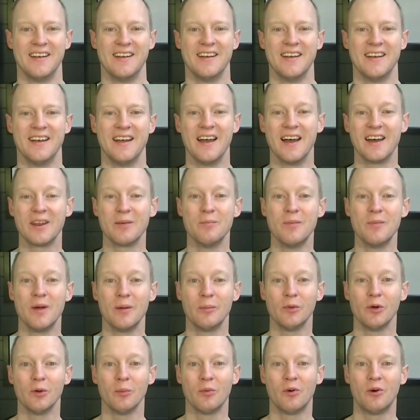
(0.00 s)
At a
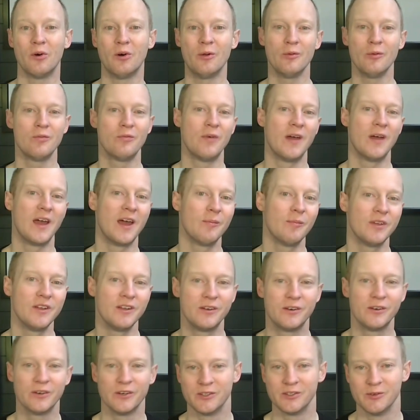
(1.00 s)
memorable family
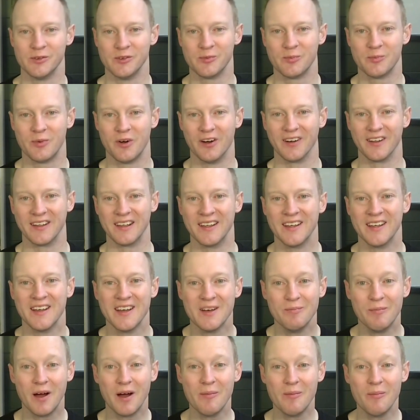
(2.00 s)
Christmas party,
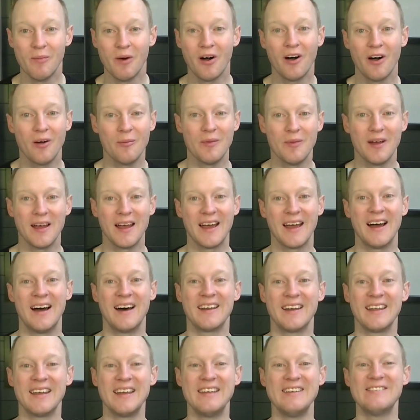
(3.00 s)
my mom had
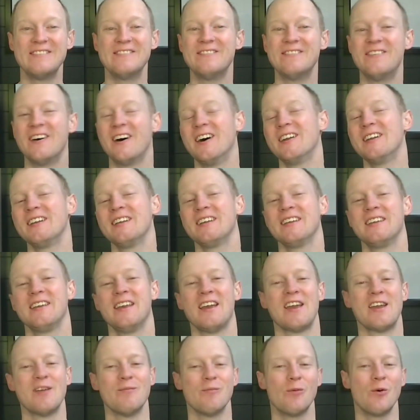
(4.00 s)
a fun
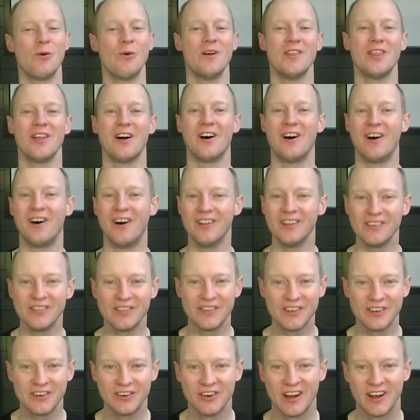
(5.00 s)
game with all of the
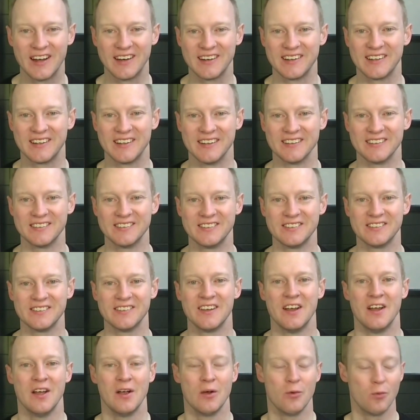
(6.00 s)
grandkids
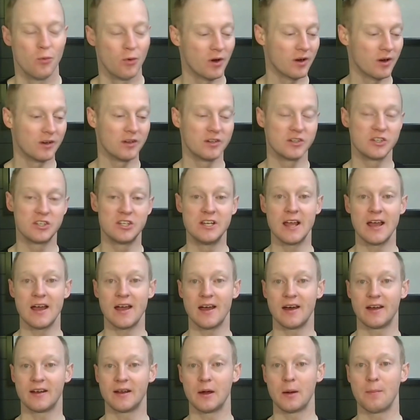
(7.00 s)
where she had
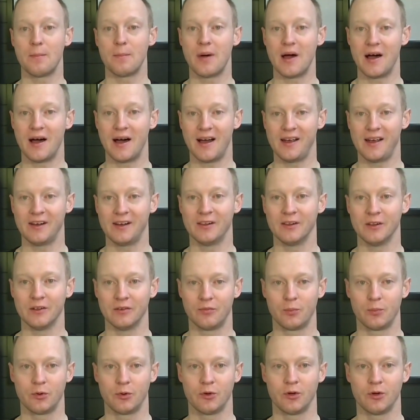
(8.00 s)
a pile of
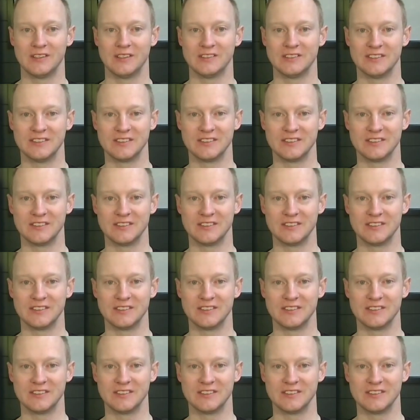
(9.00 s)
presents